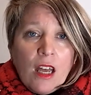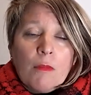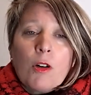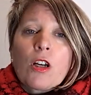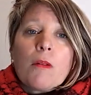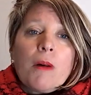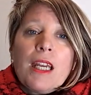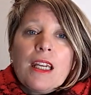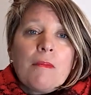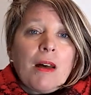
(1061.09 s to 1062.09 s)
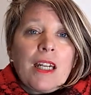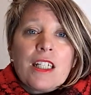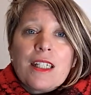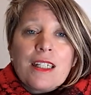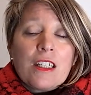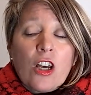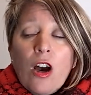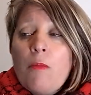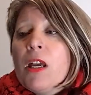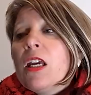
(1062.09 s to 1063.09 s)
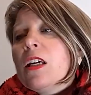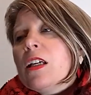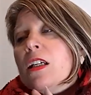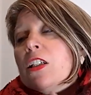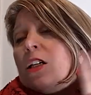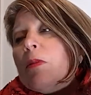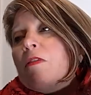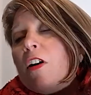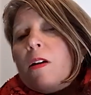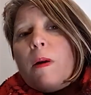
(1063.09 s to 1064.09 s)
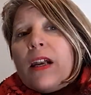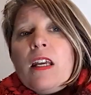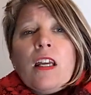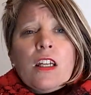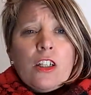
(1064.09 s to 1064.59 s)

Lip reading: I'm not going to manage this in time, she'd have been fine about it.